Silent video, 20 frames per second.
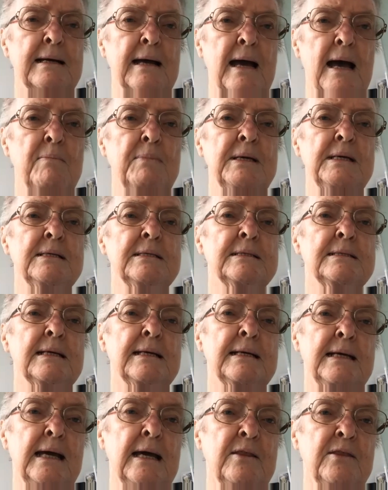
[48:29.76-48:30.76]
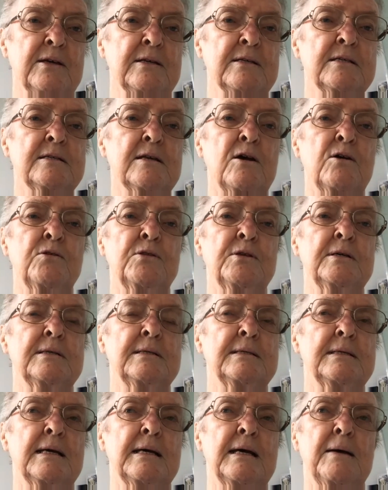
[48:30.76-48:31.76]
comings together so
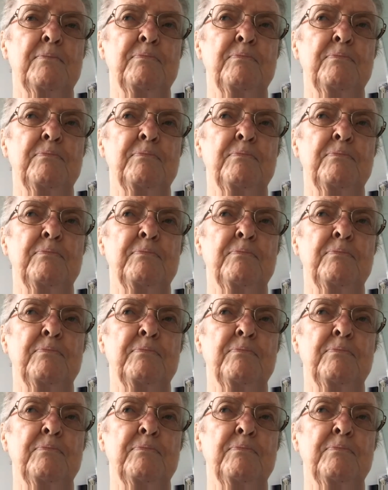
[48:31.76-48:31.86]
that